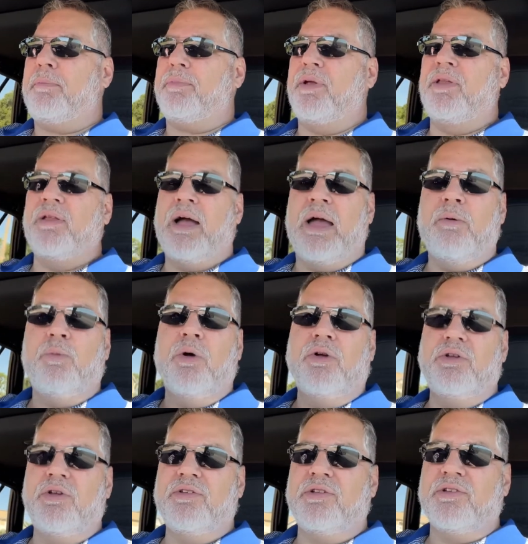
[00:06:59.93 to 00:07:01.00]
And I will
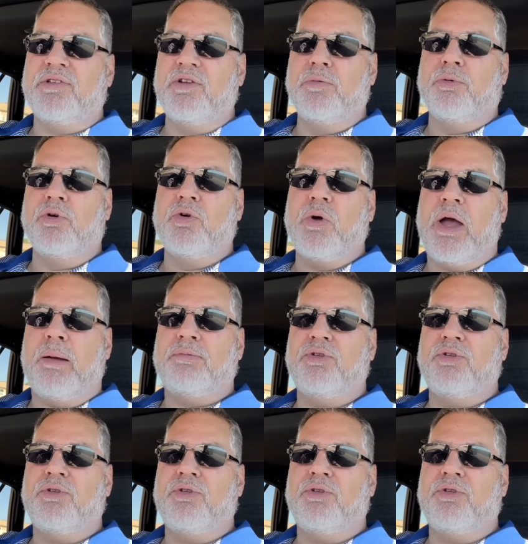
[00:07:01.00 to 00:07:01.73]
use the Subaru app to